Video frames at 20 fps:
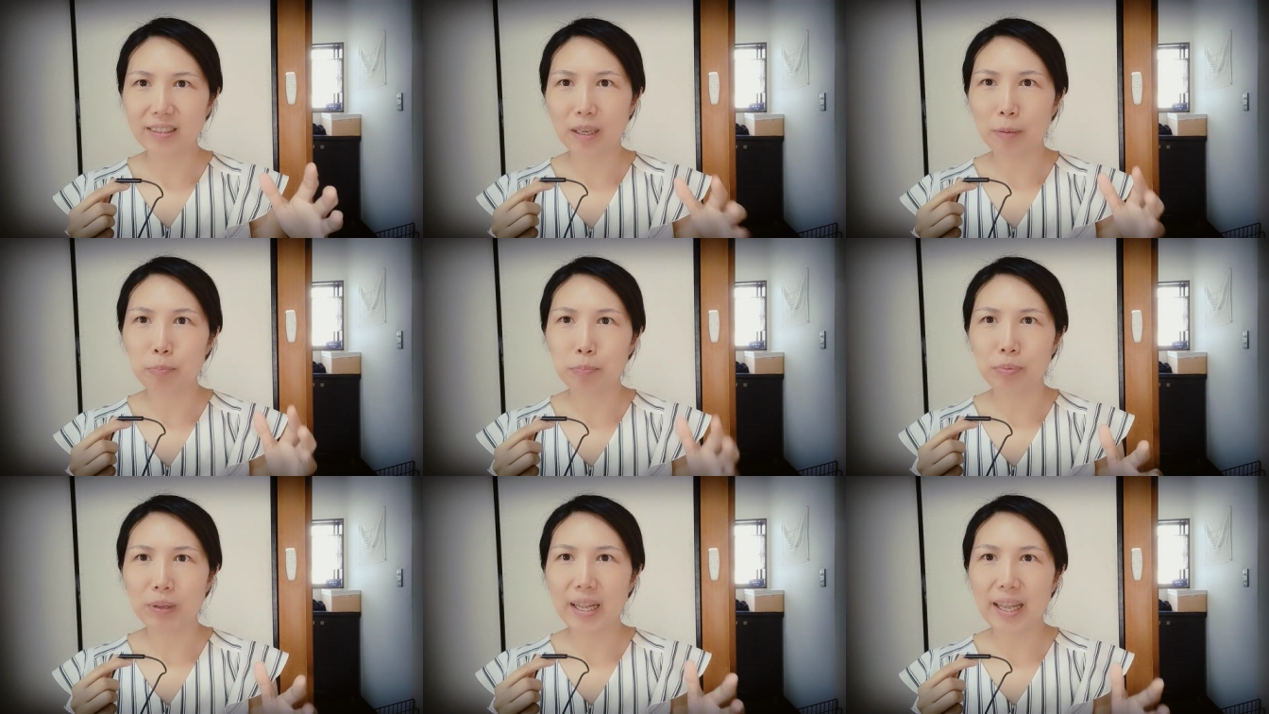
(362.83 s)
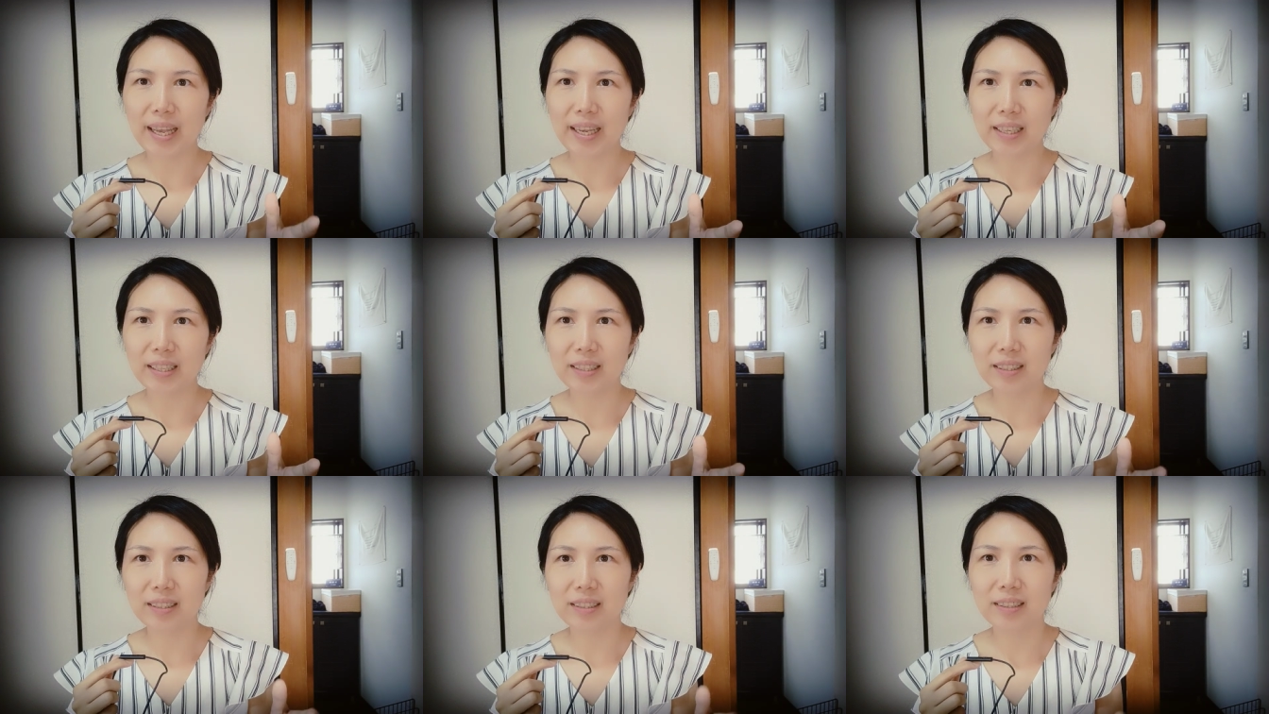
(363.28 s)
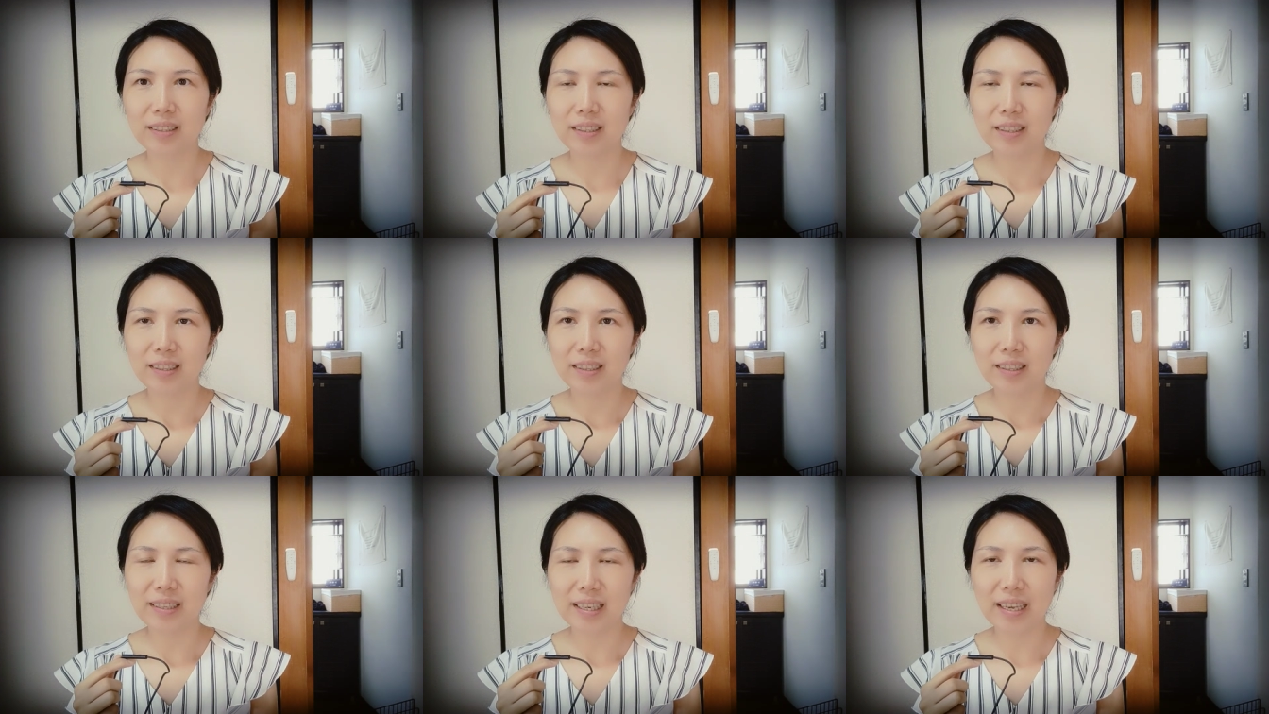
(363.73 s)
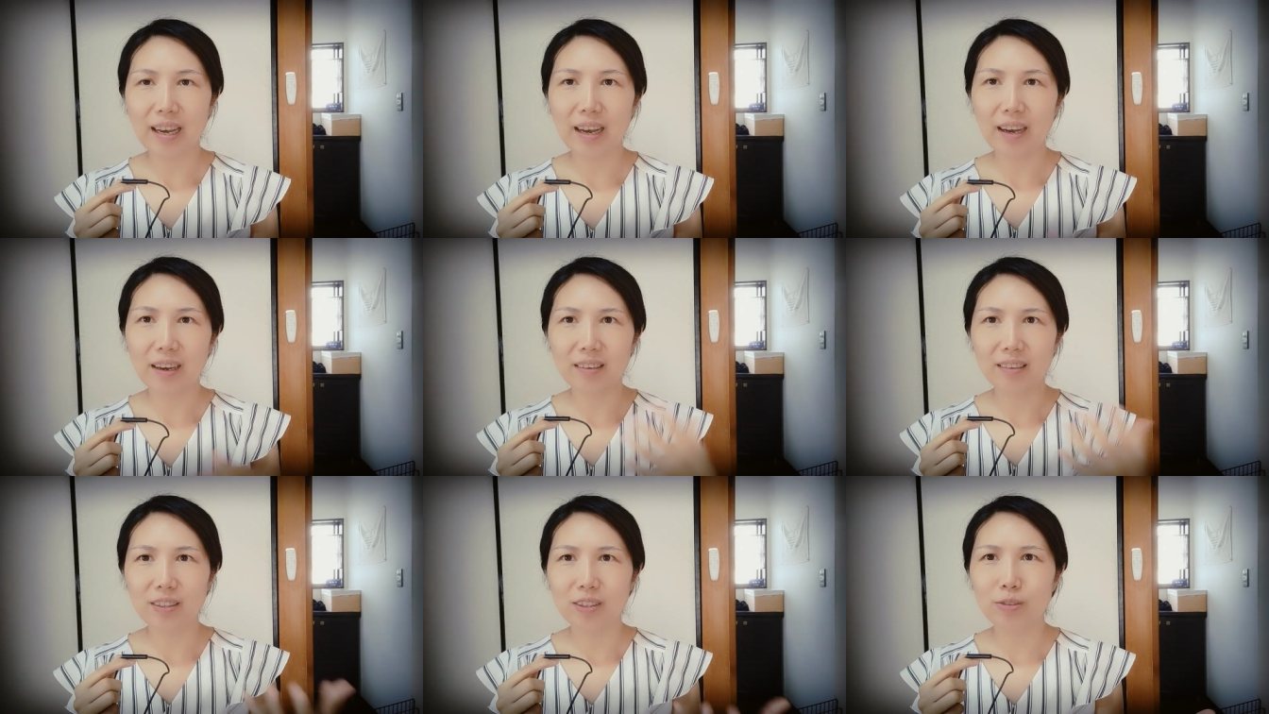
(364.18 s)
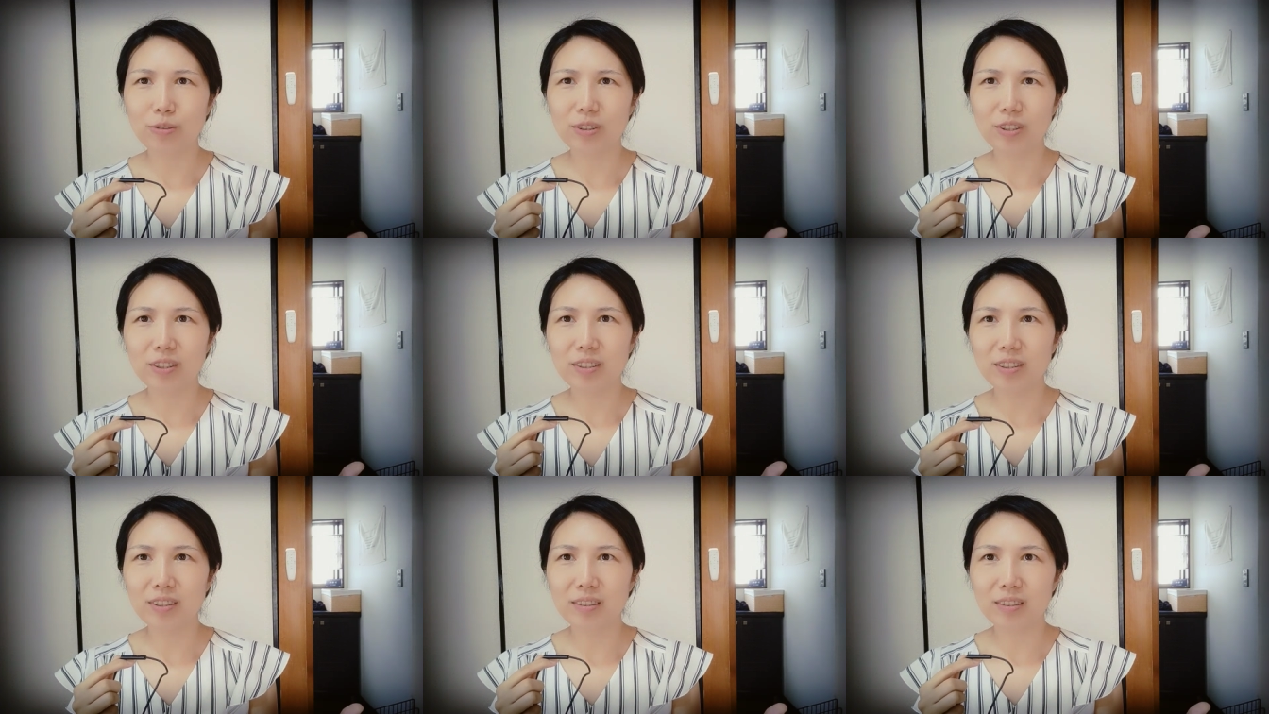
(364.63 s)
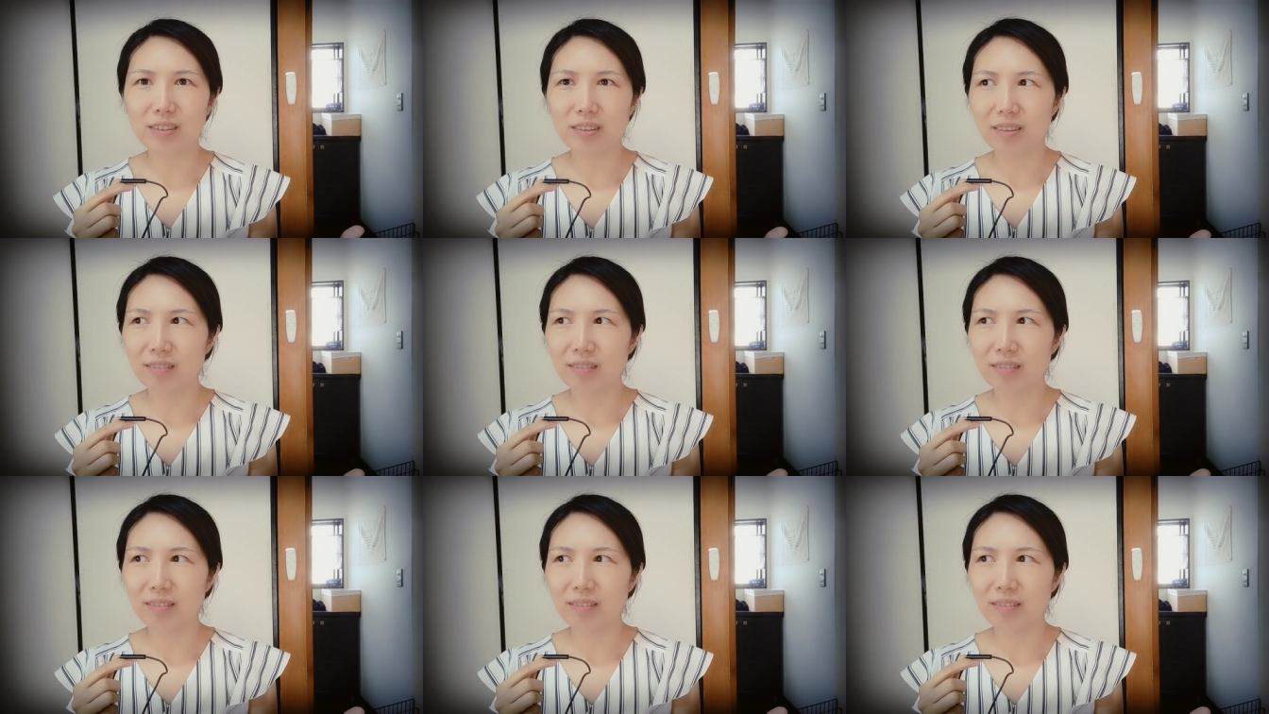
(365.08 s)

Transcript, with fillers: some place. Yeah, you just